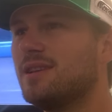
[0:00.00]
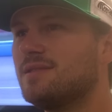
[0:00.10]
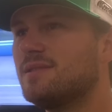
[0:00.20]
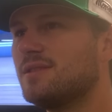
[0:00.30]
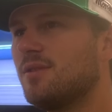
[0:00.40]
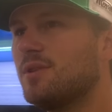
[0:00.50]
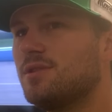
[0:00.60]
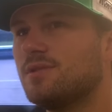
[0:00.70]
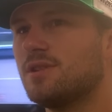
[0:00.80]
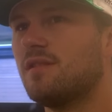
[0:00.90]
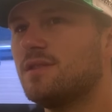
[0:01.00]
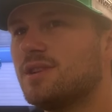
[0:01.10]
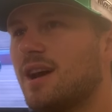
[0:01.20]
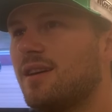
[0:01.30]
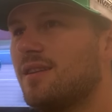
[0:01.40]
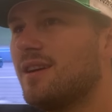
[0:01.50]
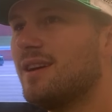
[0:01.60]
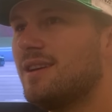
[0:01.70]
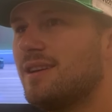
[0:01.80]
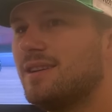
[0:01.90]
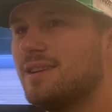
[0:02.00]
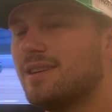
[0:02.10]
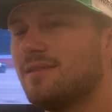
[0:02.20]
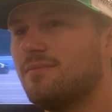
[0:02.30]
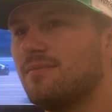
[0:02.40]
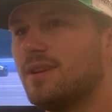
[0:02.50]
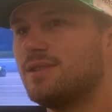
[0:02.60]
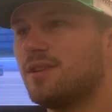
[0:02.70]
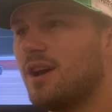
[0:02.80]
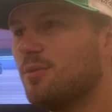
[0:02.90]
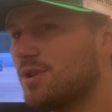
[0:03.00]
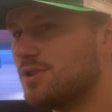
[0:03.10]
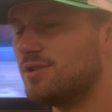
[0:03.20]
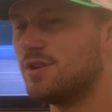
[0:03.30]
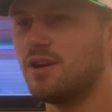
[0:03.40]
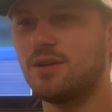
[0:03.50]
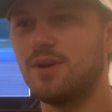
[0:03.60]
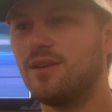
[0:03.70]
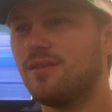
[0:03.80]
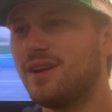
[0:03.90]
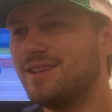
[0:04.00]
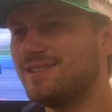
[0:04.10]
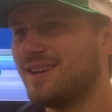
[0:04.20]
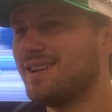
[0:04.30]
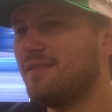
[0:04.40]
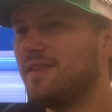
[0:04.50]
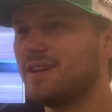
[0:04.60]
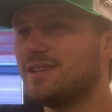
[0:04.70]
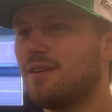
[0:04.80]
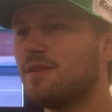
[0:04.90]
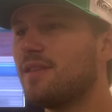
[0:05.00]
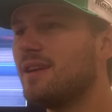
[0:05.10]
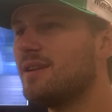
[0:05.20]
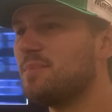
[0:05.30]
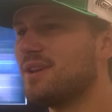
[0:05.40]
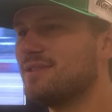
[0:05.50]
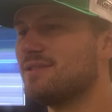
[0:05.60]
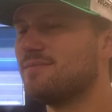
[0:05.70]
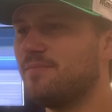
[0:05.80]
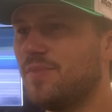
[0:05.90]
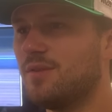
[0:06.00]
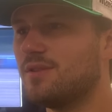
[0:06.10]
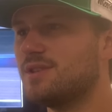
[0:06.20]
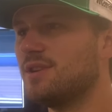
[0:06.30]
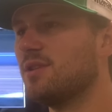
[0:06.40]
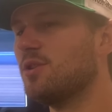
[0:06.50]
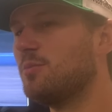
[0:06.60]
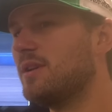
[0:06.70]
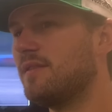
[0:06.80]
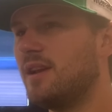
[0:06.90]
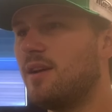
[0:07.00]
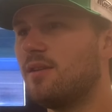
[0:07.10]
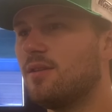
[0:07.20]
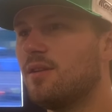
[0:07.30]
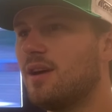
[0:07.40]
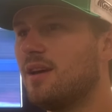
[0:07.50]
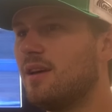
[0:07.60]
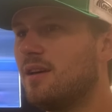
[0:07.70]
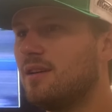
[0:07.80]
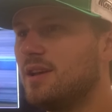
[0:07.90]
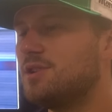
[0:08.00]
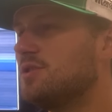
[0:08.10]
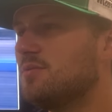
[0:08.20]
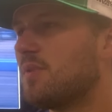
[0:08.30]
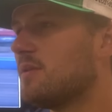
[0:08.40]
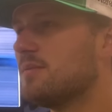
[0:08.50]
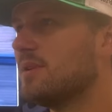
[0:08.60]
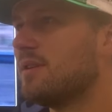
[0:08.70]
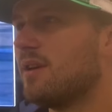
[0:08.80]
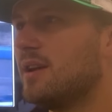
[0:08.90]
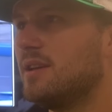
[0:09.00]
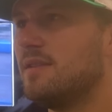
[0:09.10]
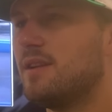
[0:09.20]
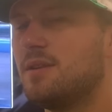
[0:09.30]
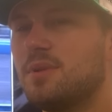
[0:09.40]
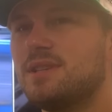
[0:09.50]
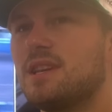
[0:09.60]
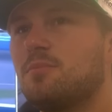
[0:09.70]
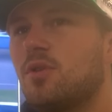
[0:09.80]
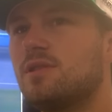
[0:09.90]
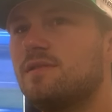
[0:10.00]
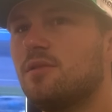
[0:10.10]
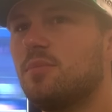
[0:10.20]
Is going to a softer tire. I saw Kyle Busch talking about it, right? Is that going to fix everything? Because, you know, there's still a little bit of an aero issue probably, right? Even in a place like Martinsville.